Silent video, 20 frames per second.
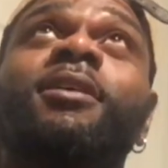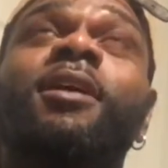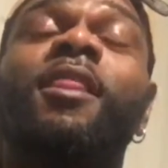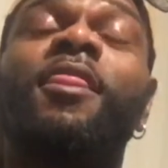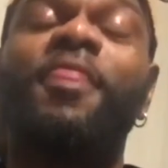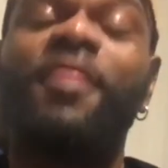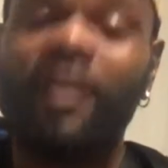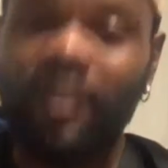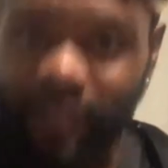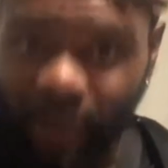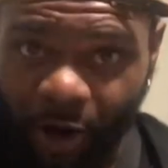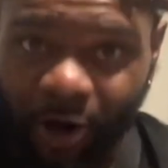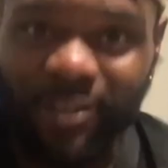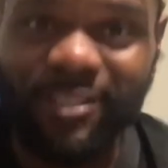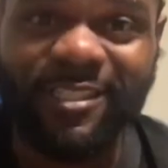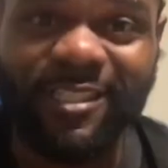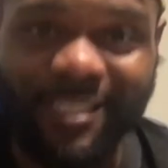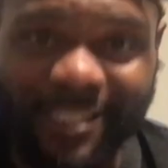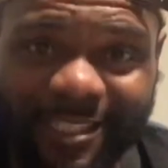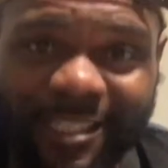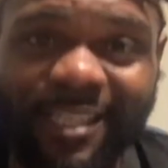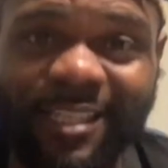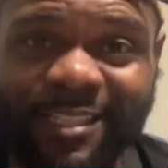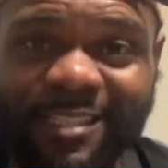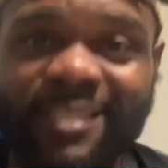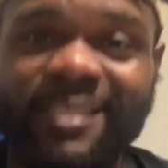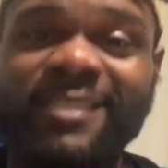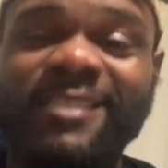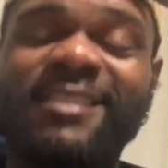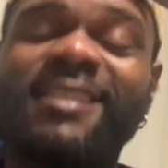the
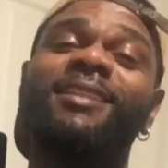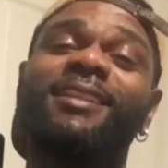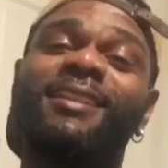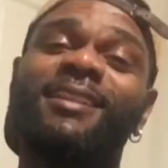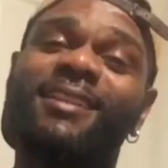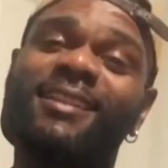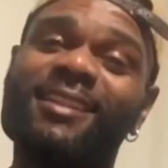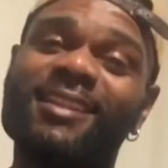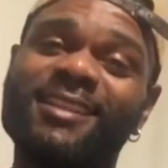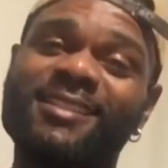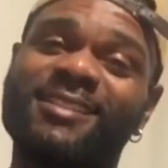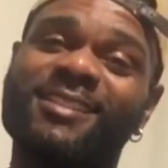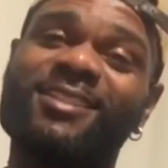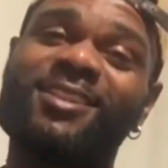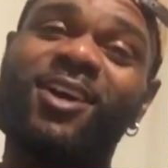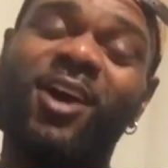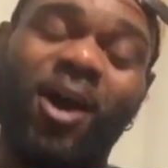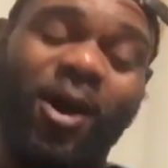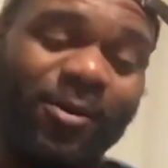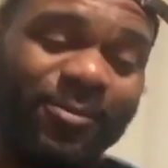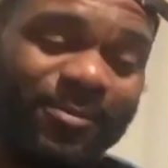narcissist. Listen up.